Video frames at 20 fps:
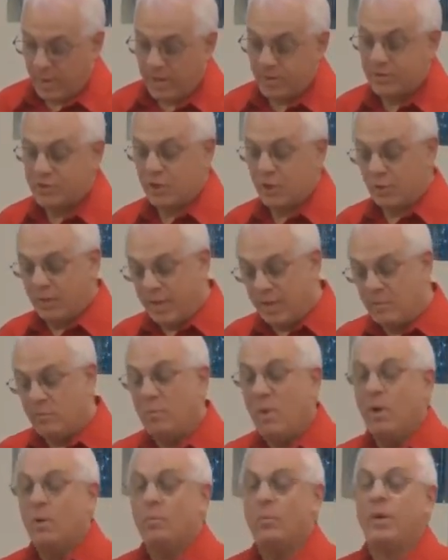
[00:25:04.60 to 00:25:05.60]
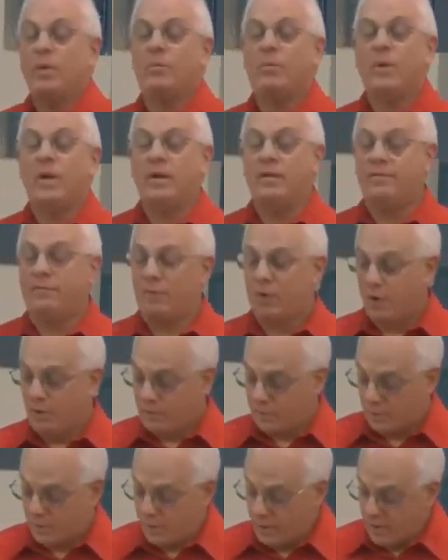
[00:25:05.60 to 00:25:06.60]
And so then we read
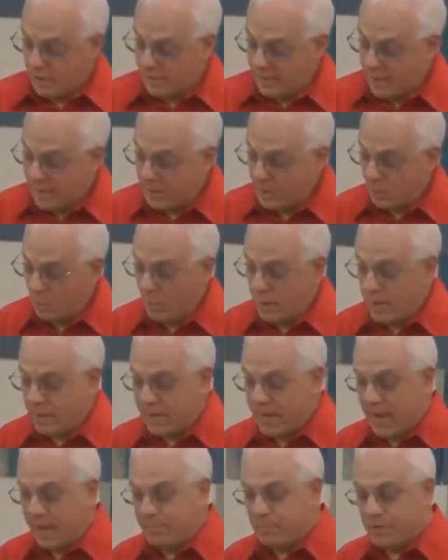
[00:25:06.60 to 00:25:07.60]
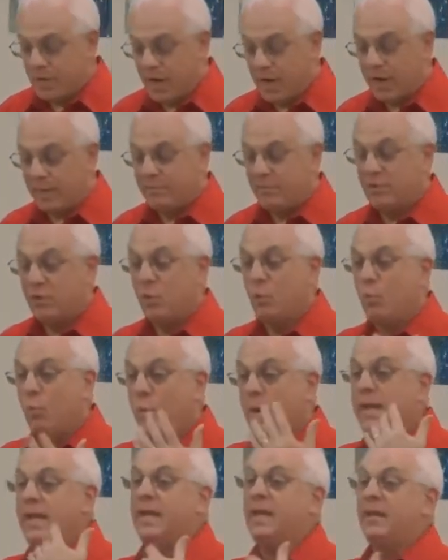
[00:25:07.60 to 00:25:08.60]
further that when it came time to
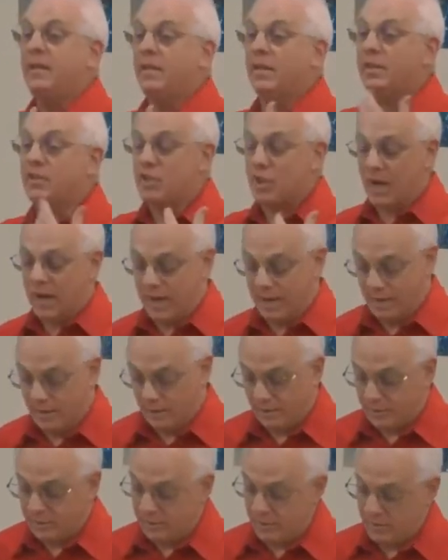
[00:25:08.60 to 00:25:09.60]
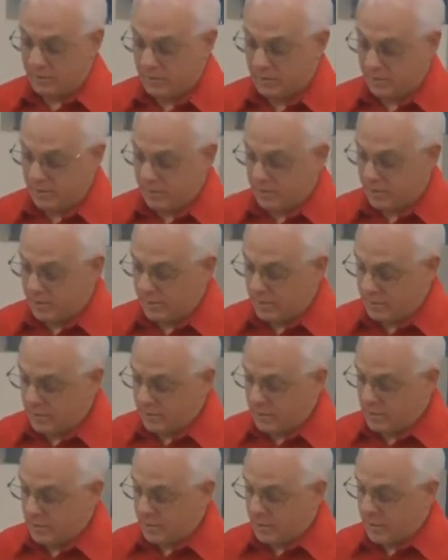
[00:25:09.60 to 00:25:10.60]
wean the child,
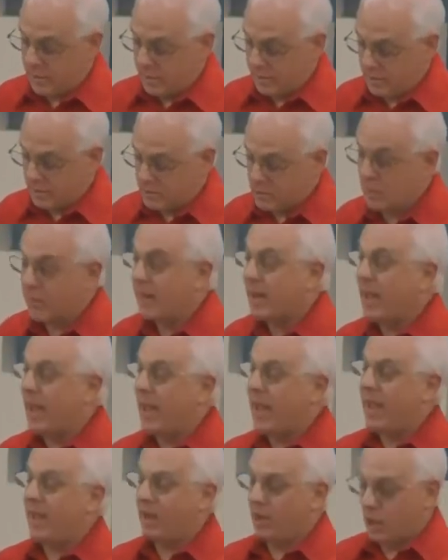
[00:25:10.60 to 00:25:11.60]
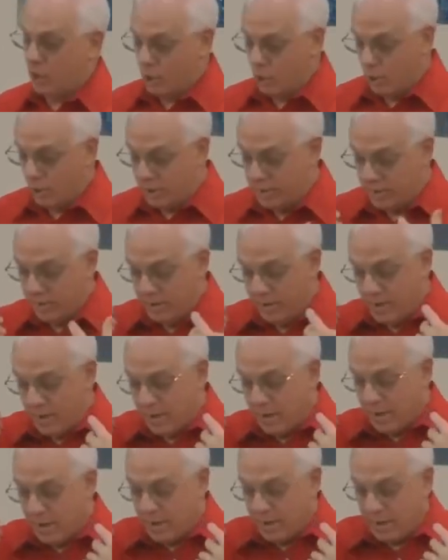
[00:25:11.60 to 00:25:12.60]
so that Hannah could
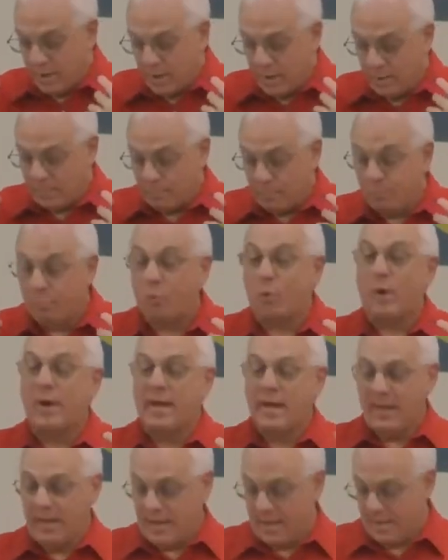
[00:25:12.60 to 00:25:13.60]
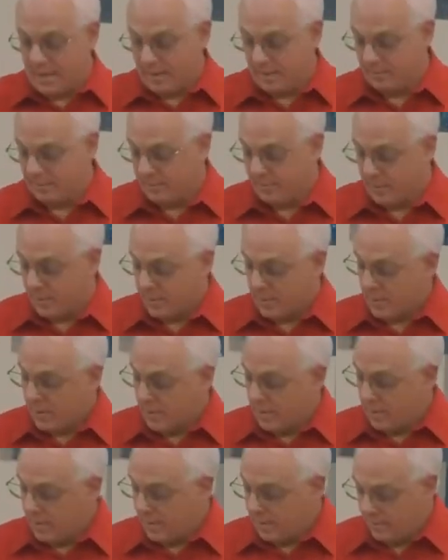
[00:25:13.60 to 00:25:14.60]
uh, bring him
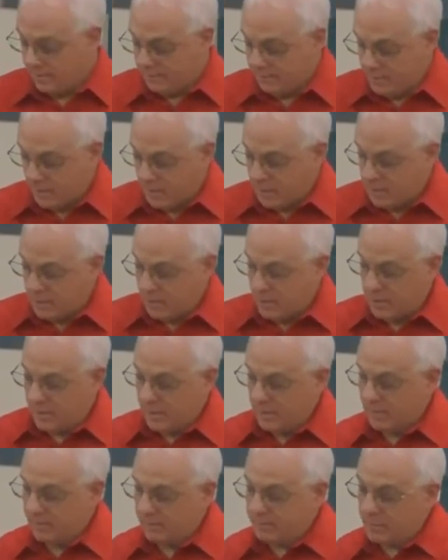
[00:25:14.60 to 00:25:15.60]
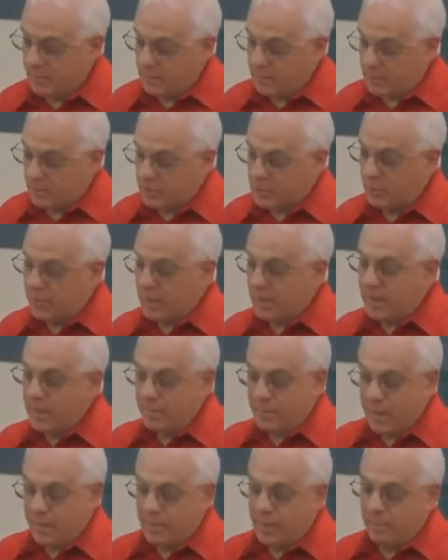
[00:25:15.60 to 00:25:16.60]
um, uh, so that
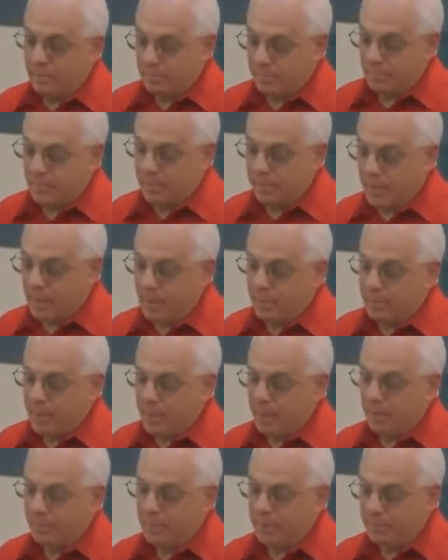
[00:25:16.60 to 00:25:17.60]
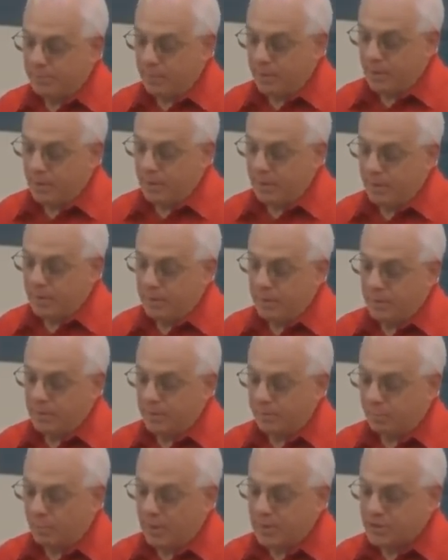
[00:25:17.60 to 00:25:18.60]
he may be, be appear be, uh,
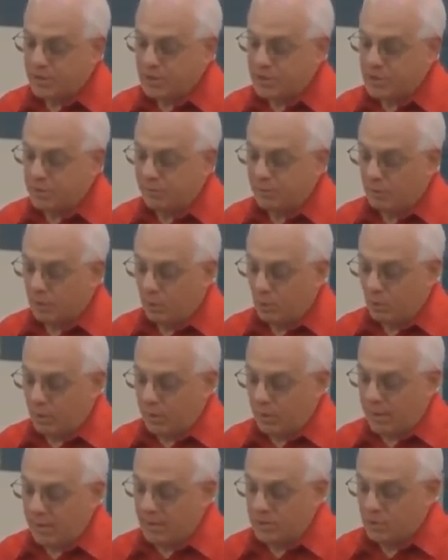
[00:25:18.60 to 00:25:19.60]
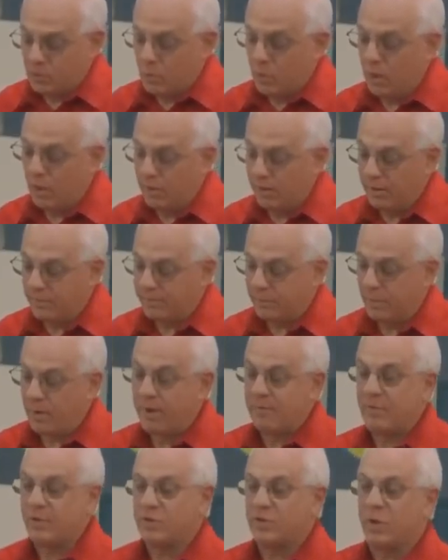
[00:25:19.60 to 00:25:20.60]
in the presence of the Lord and dwell there
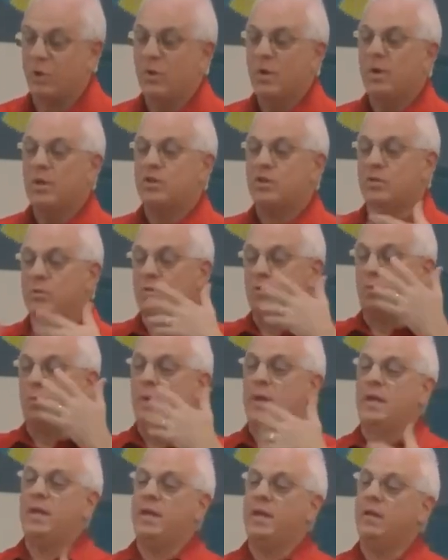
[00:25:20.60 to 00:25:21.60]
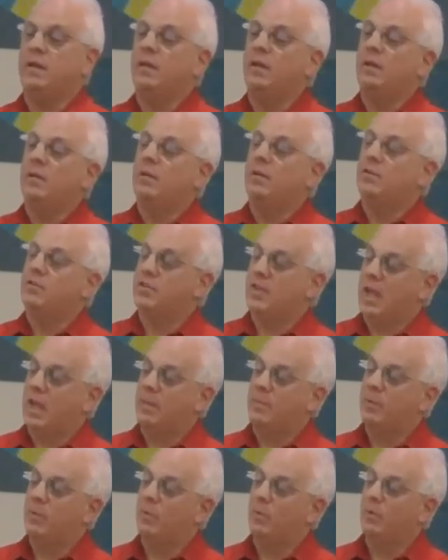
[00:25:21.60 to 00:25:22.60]
forever. So she was weaning
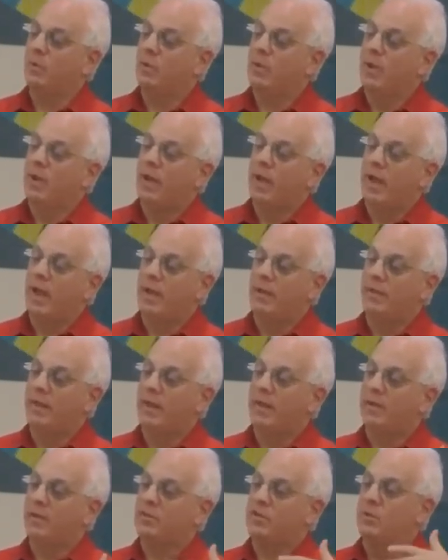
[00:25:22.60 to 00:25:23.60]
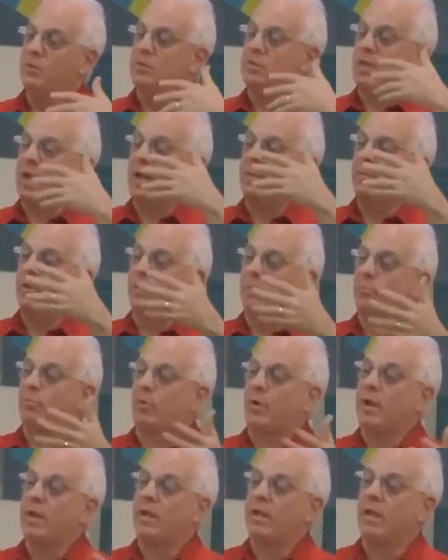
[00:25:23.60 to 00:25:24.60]
Samuel, and that she was able to
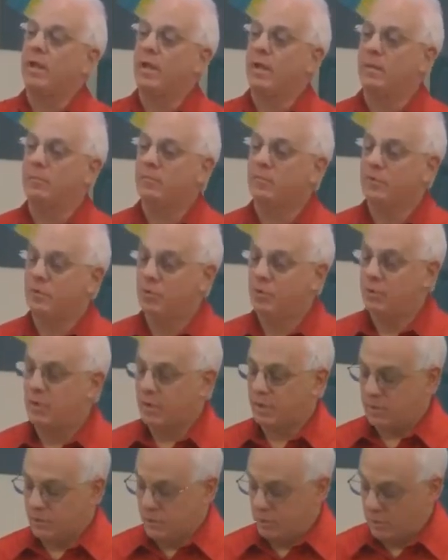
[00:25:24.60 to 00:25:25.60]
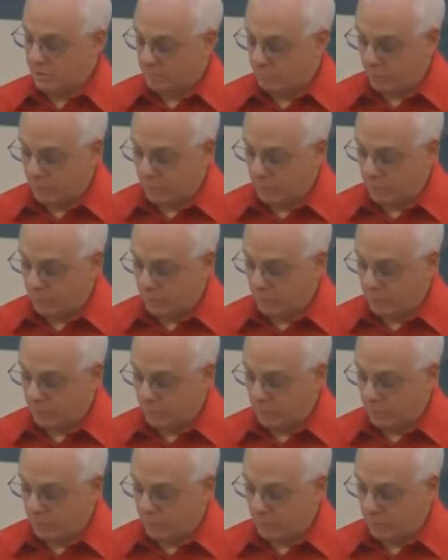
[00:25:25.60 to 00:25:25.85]
bring him to the to the